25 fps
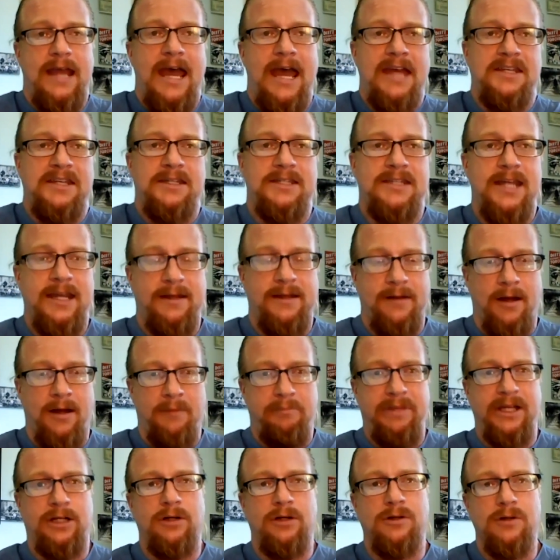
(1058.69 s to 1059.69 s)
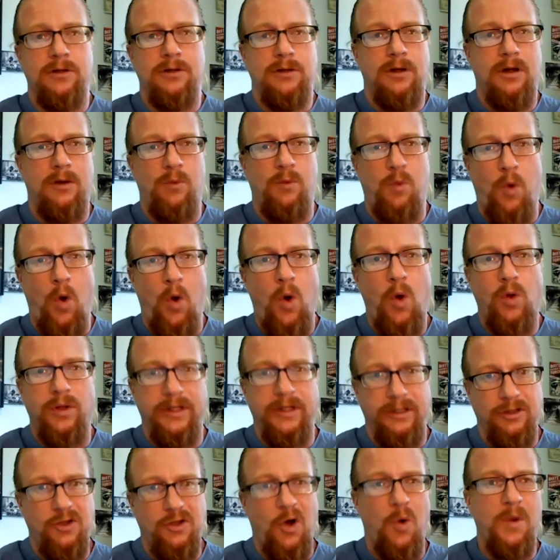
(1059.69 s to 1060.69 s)
had to take a bigger uh, role
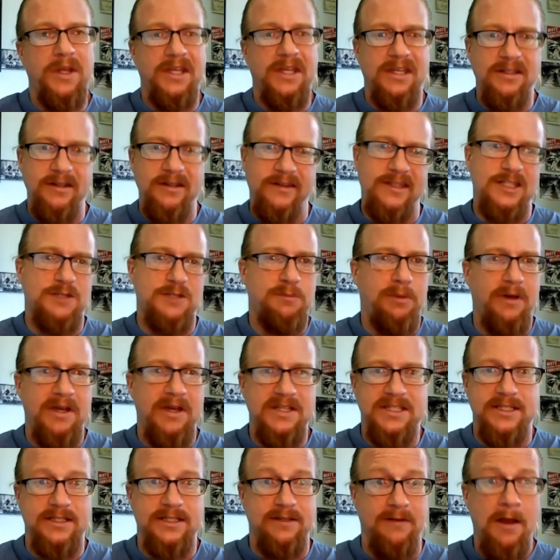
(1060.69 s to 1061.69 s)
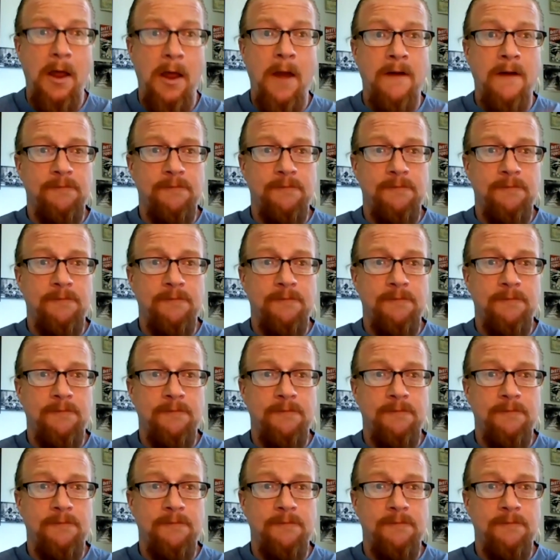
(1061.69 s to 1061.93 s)
in going into these places and